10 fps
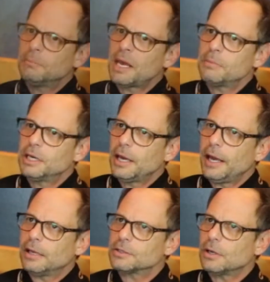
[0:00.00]
maybe
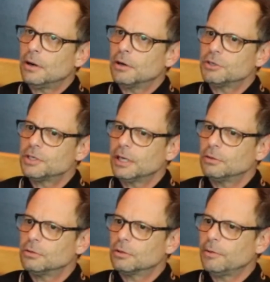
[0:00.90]
as our
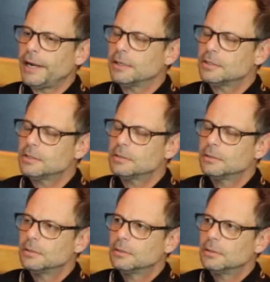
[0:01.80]
single greatest
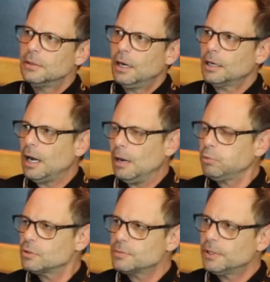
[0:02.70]

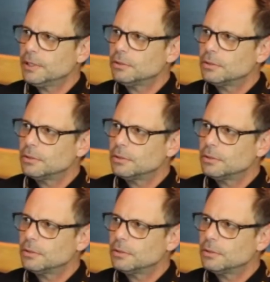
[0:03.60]
accomplishment